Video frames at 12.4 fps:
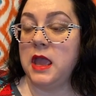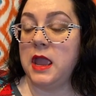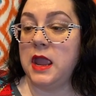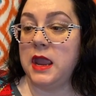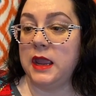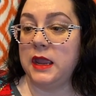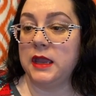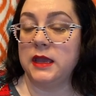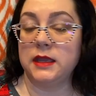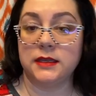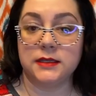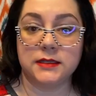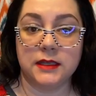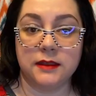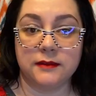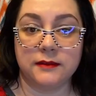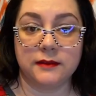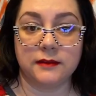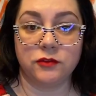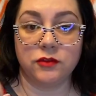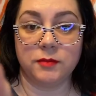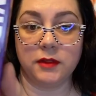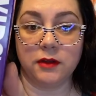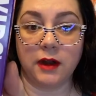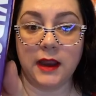and it's 600
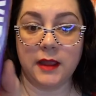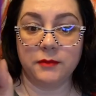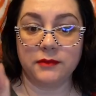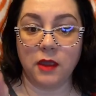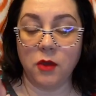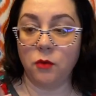milligrams.